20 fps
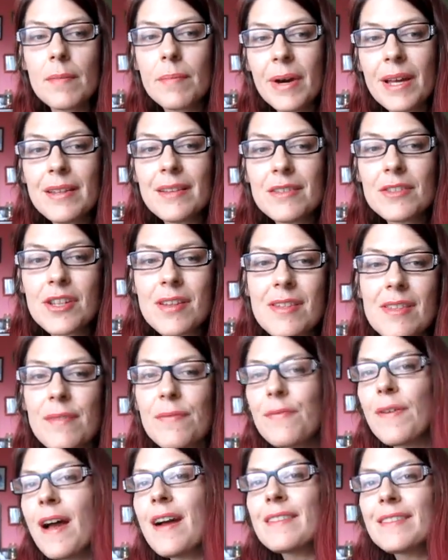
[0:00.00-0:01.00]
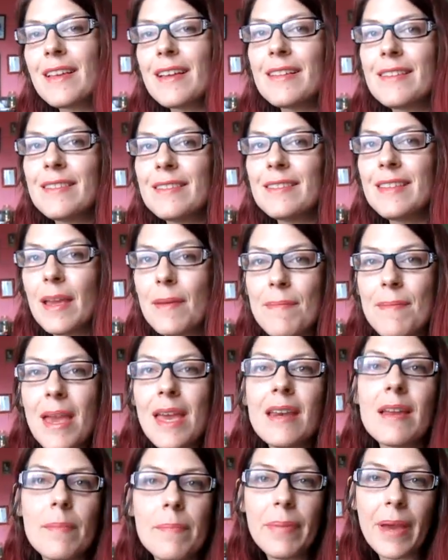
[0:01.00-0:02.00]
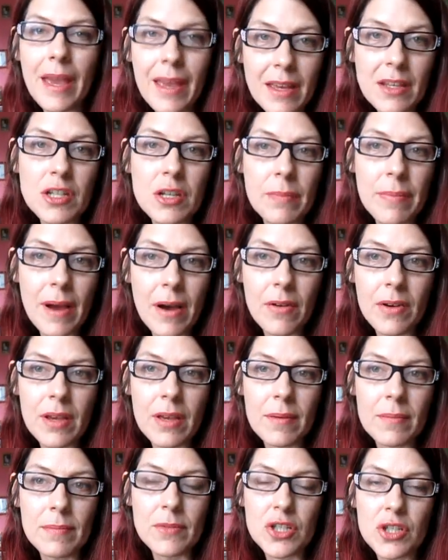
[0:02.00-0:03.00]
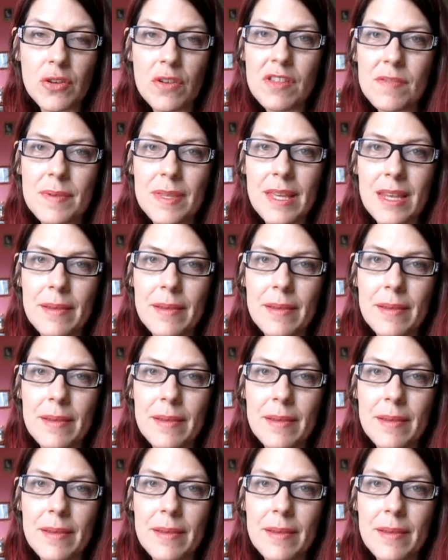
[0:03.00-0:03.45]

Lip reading: But just the fact that they made a page about him shows me